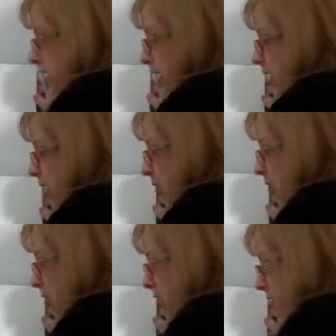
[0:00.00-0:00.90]
And
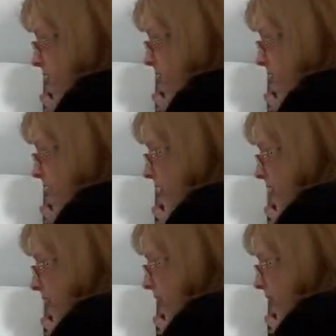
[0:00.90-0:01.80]
1 times 5
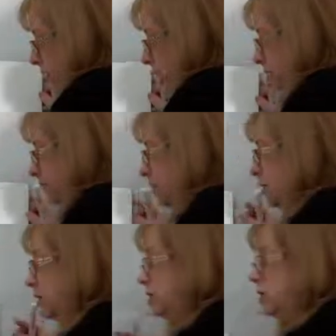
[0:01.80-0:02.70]
is 5.
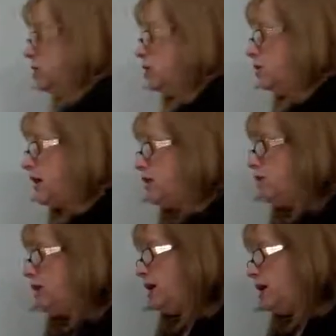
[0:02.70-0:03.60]
So that
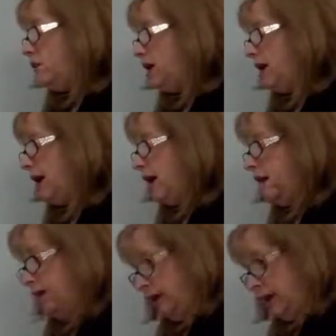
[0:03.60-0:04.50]
way we
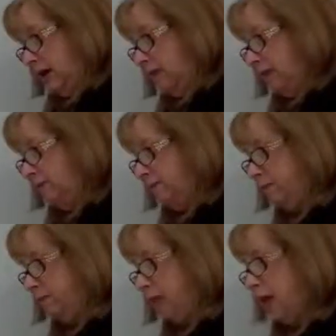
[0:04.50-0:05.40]
have
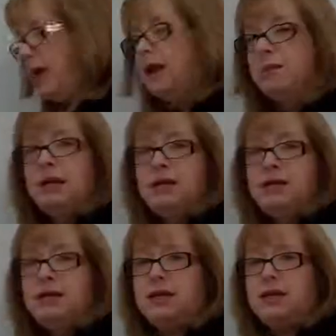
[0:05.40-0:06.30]
eliminated
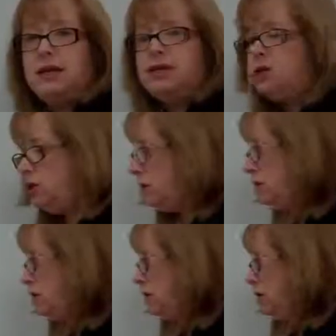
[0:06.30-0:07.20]
the need to
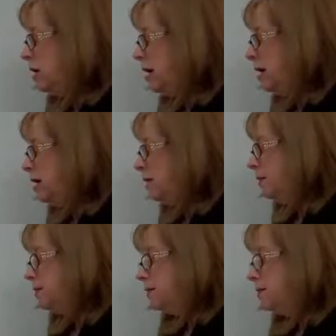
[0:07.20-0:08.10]

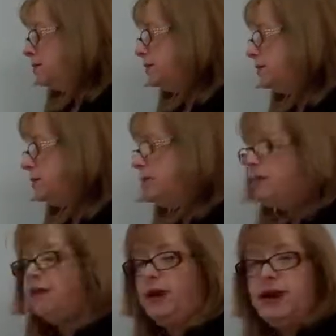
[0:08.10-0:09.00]

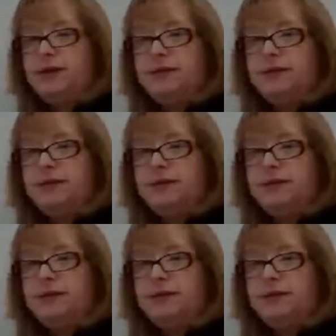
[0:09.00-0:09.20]
simplify.